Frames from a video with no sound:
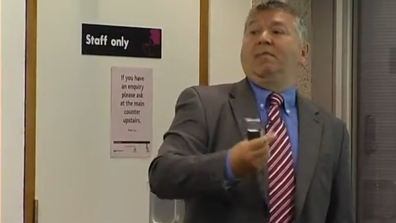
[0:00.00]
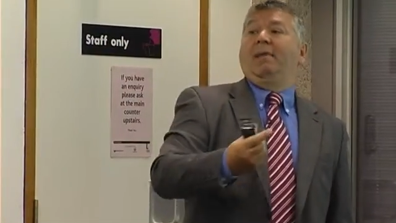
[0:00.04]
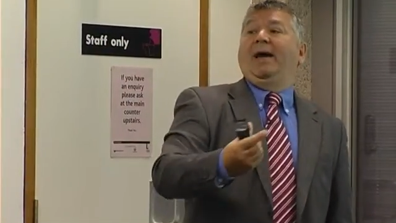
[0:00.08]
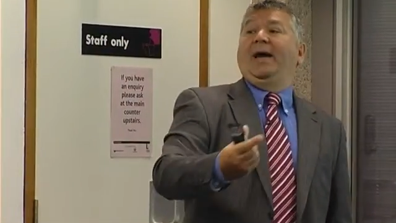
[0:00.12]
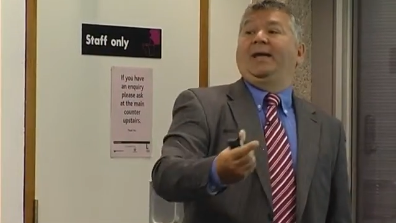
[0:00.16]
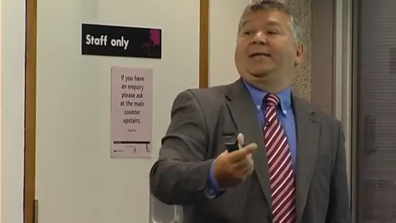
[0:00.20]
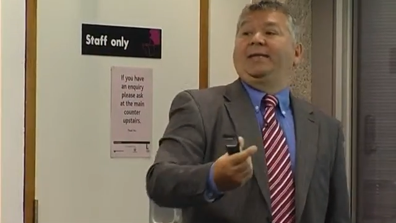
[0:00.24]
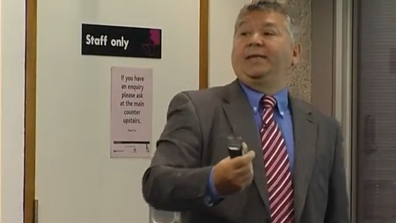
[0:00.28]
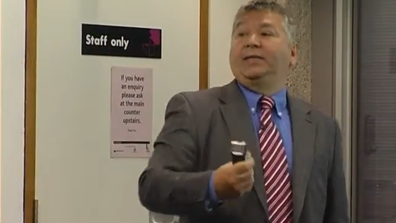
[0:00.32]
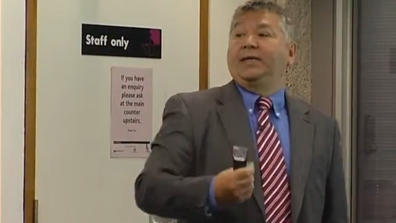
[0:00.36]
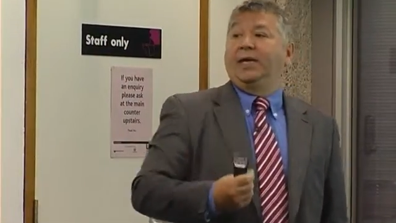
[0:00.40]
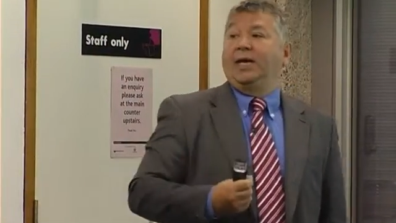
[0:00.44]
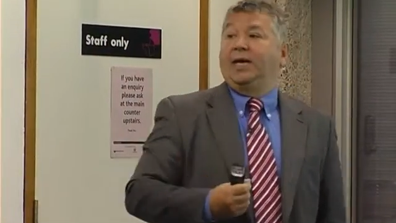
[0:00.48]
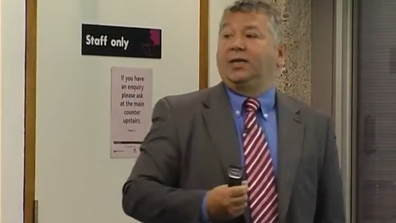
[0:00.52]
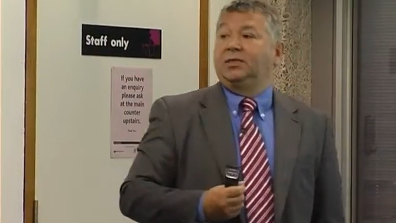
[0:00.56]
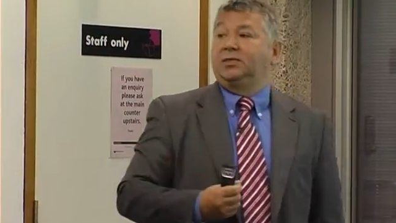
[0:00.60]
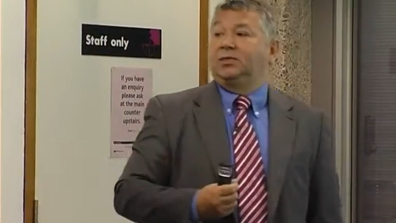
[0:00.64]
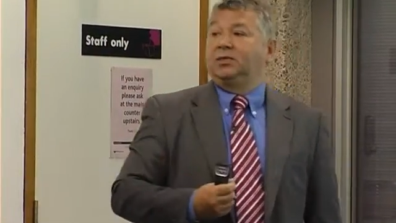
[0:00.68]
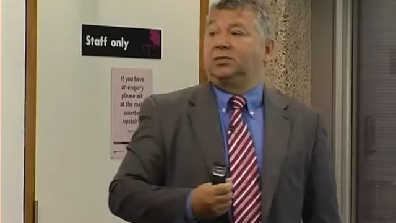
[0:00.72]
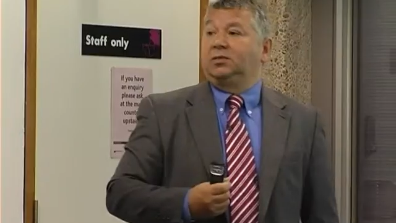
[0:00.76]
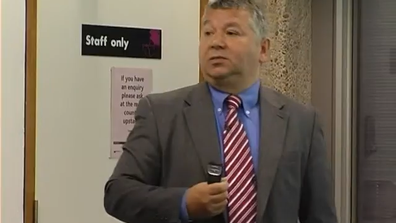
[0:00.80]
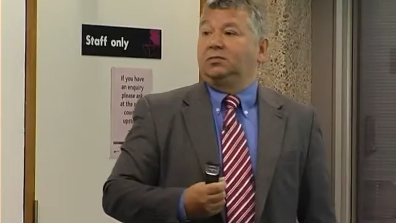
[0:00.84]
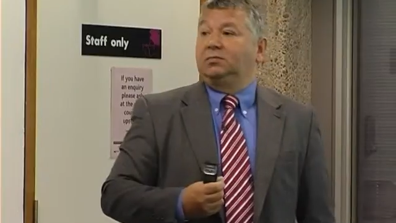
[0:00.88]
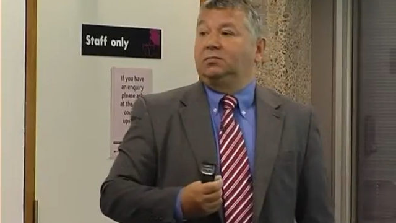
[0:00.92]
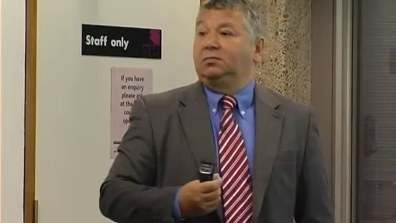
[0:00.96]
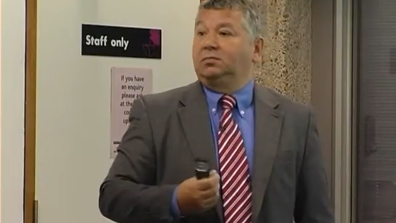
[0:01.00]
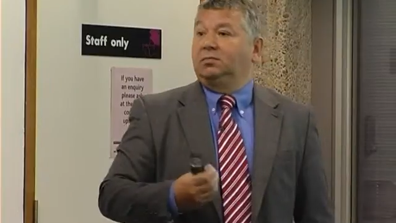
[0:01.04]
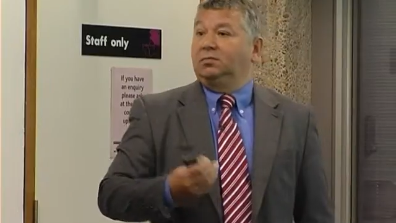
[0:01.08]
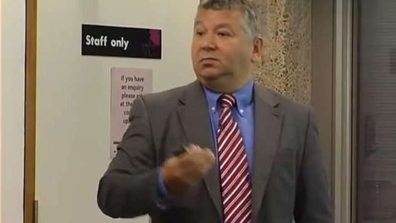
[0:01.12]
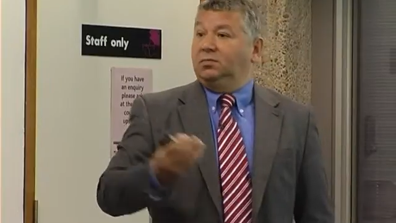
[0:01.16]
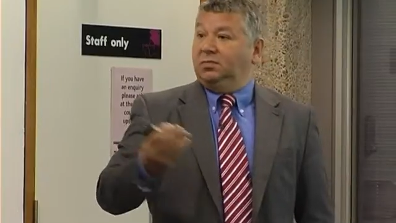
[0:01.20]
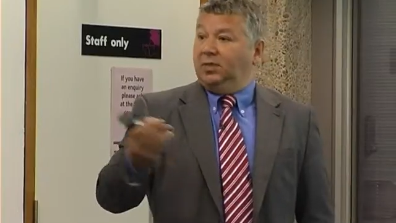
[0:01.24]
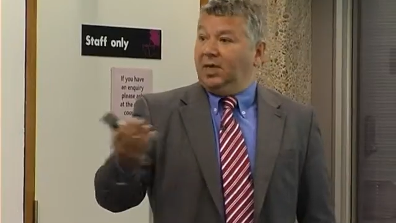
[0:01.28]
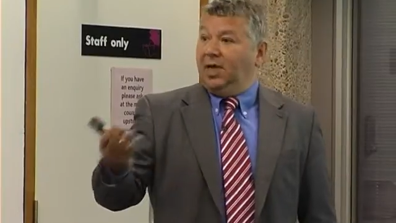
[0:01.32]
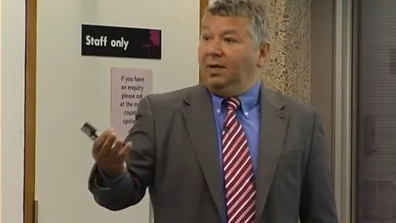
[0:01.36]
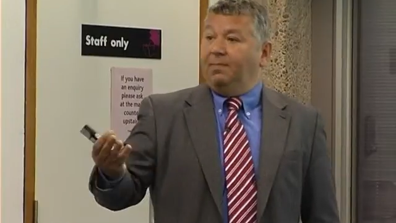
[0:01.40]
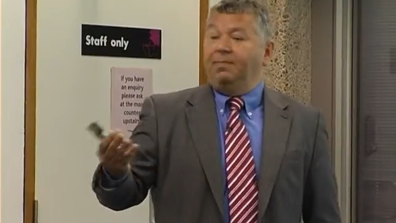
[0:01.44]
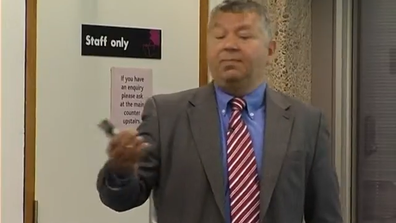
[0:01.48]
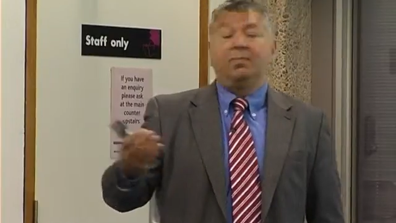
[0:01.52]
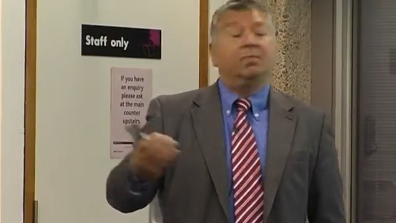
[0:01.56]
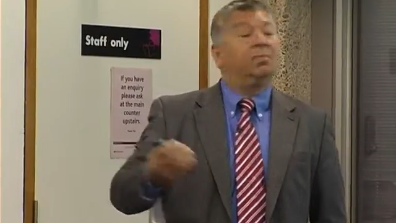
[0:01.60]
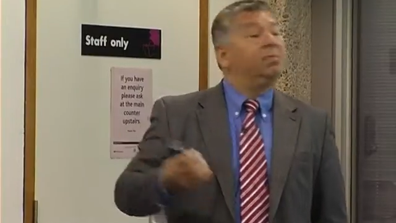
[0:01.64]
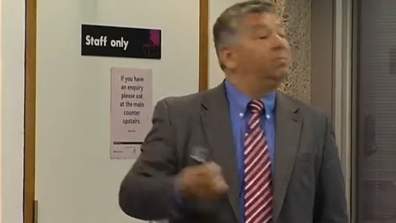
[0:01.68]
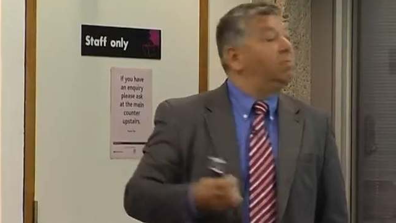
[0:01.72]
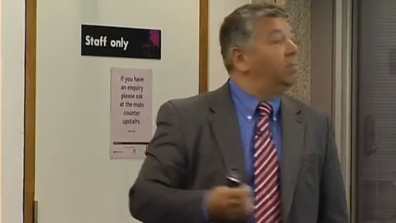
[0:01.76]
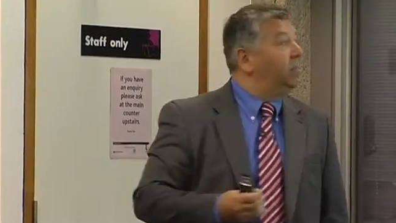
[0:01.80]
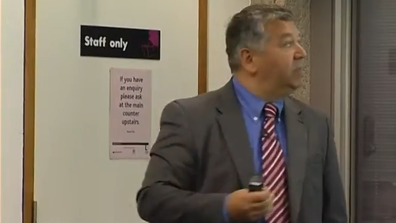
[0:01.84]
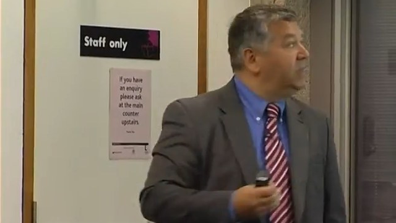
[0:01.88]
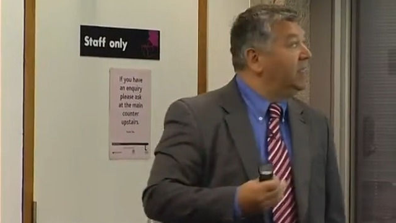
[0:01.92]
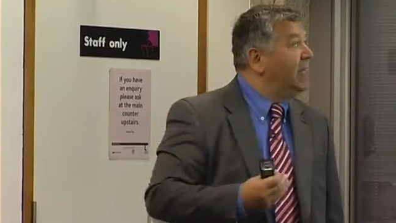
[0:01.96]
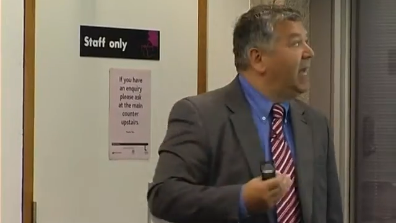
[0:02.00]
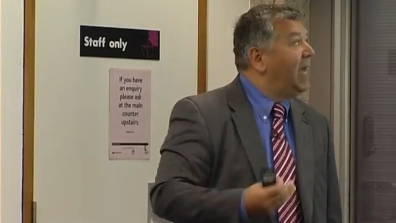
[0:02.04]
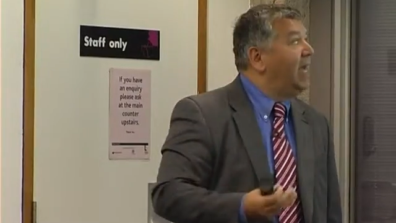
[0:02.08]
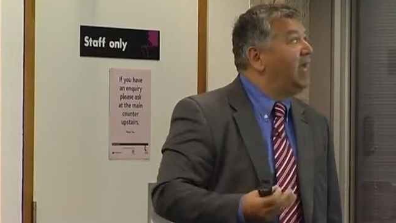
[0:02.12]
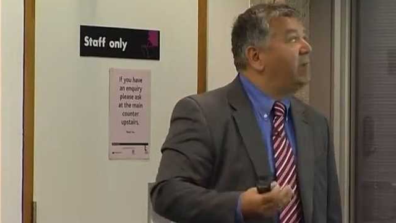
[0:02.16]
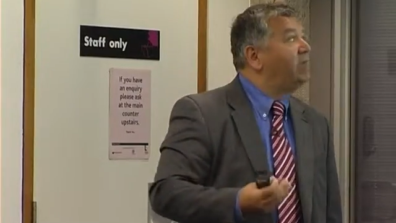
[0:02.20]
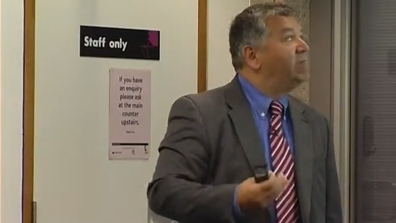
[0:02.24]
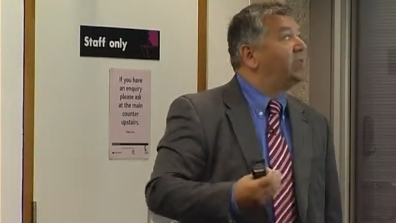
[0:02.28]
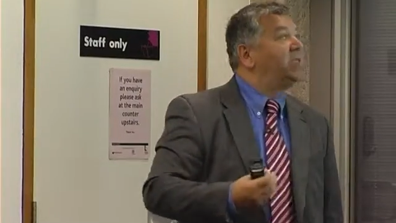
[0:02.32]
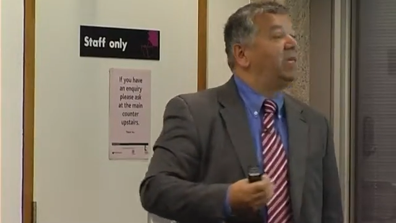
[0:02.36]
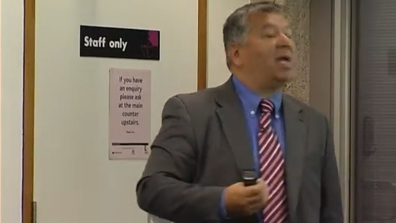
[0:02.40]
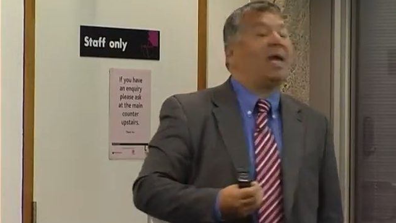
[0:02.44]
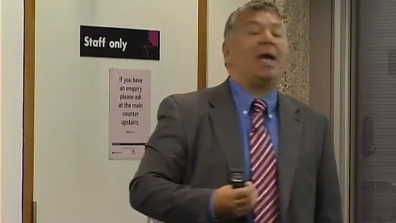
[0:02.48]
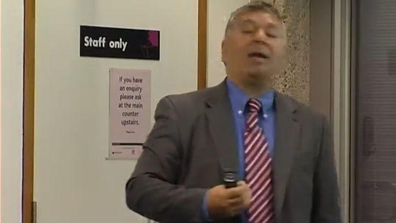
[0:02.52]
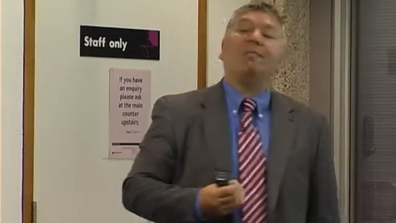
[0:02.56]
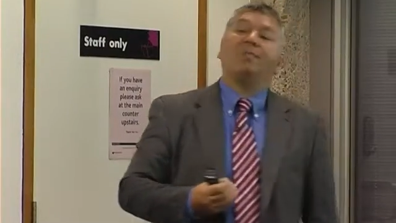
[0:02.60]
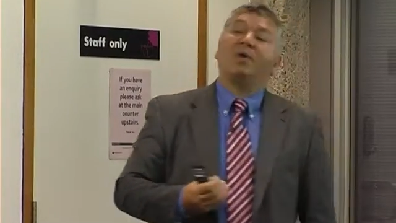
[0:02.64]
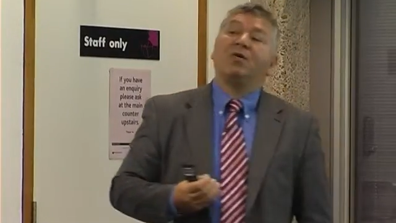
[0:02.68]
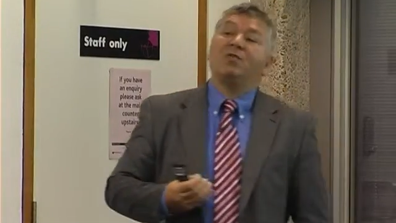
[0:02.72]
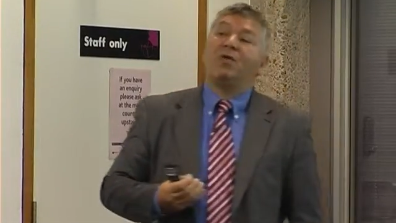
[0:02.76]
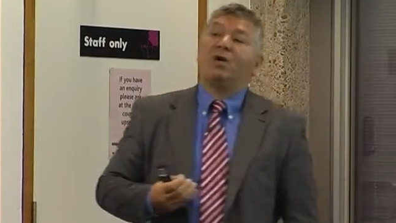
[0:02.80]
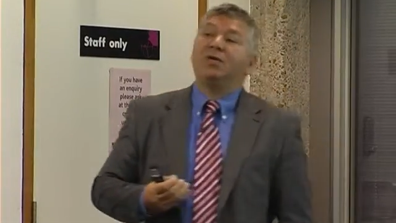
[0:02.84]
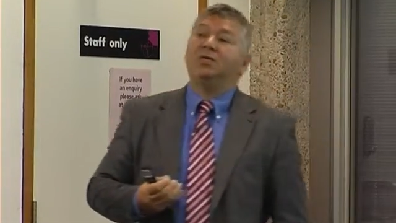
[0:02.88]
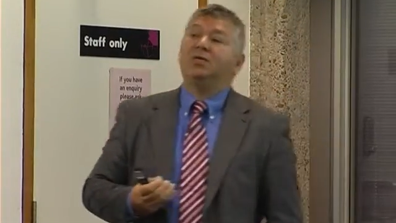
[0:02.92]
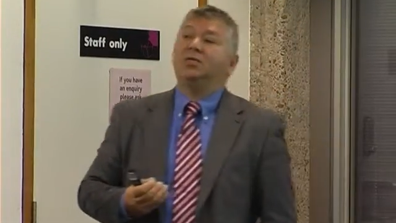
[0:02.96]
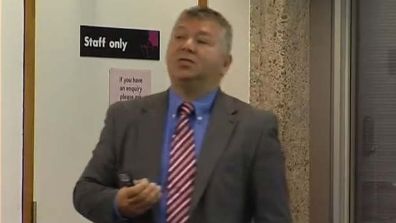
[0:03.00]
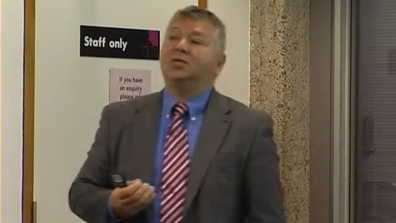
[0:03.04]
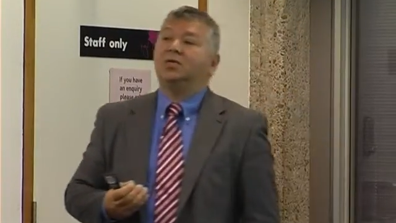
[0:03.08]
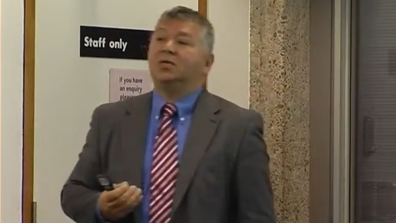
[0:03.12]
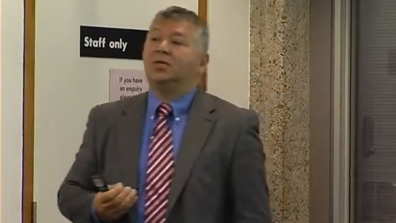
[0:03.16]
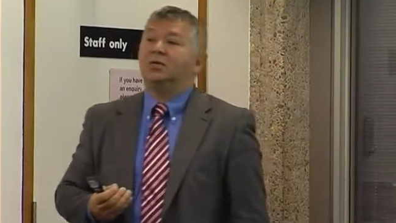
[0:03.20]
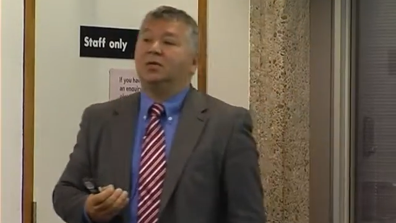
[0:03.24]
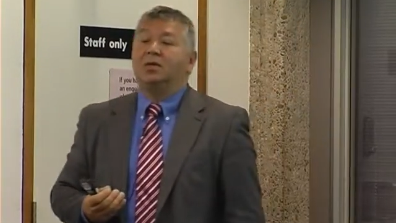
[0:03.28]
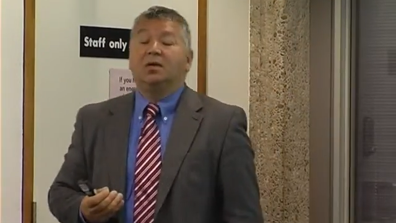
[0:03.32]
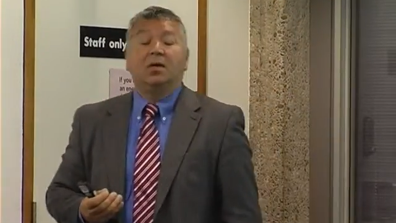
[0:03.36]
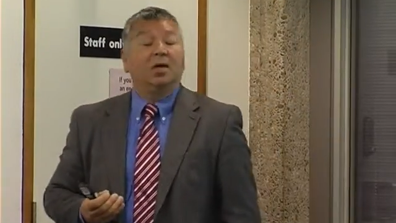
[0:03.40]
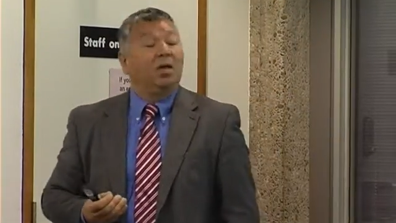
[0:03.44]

Adidas, yep, names can be registered.